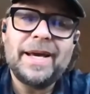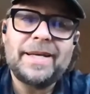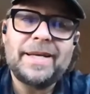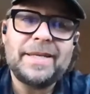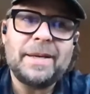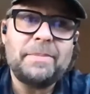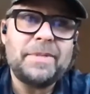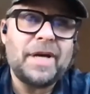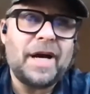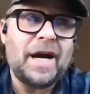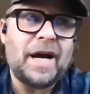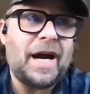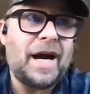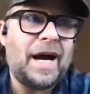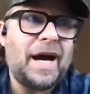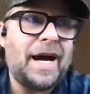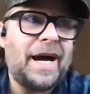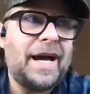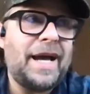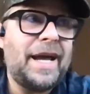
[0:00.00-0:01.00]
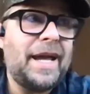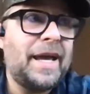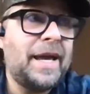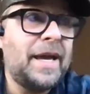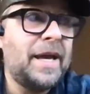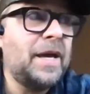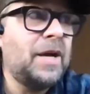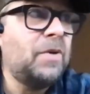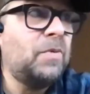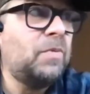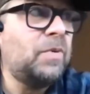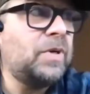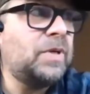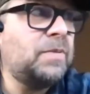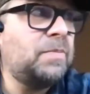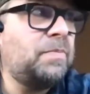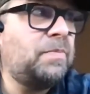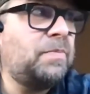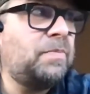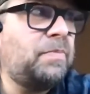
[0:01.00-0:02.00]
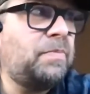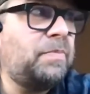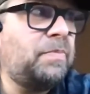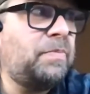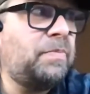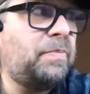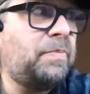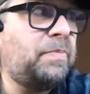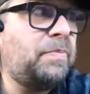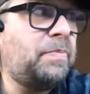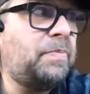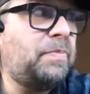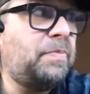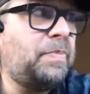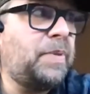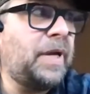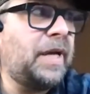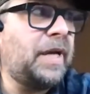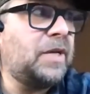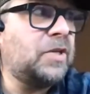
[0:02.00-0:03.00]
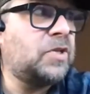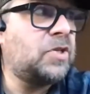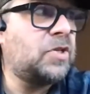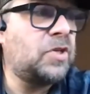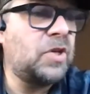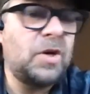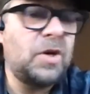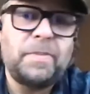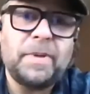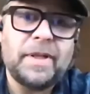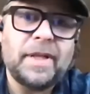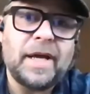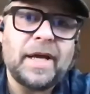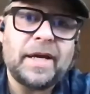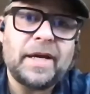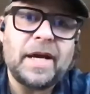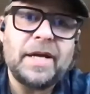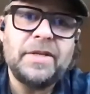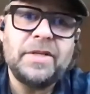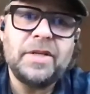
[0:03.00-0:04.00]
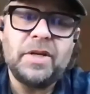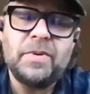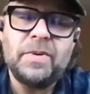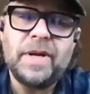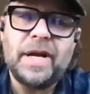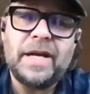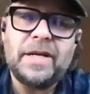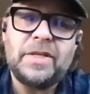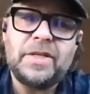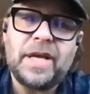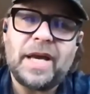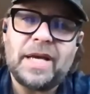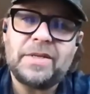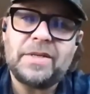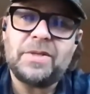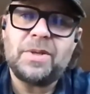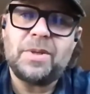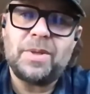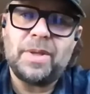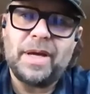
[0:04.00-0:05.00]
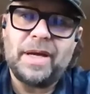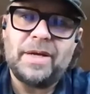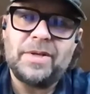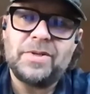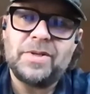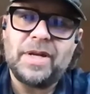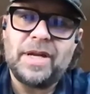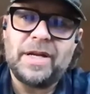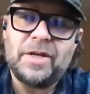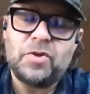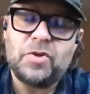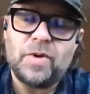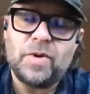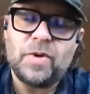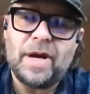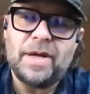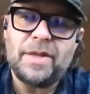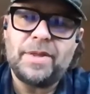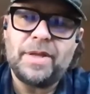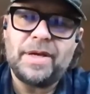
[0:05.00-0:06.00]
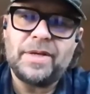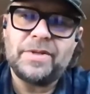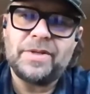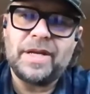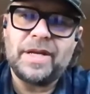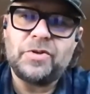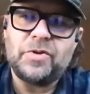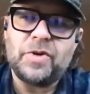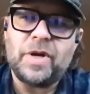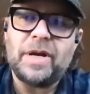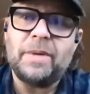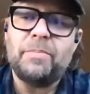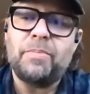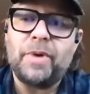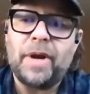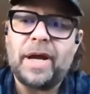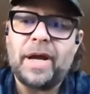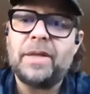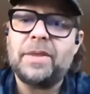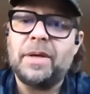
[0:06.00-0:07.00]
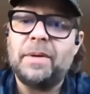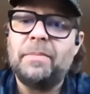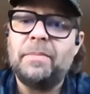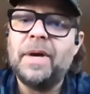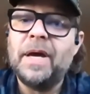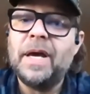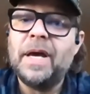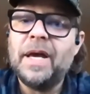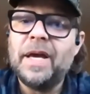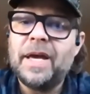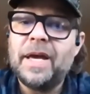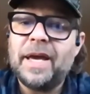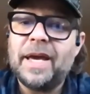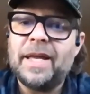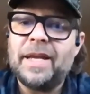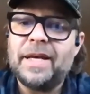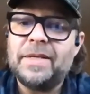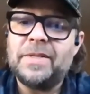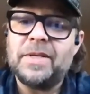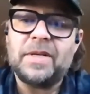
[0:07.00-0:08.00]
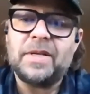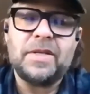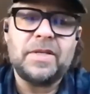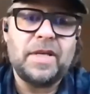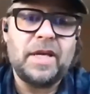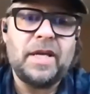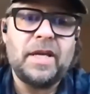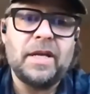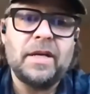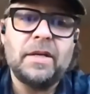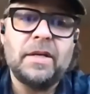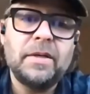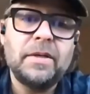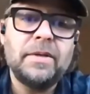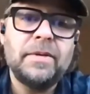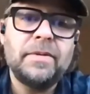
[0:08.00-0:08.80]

Except I was being stupid like I do, and I test things and I try things and I try to break them, and I succeeded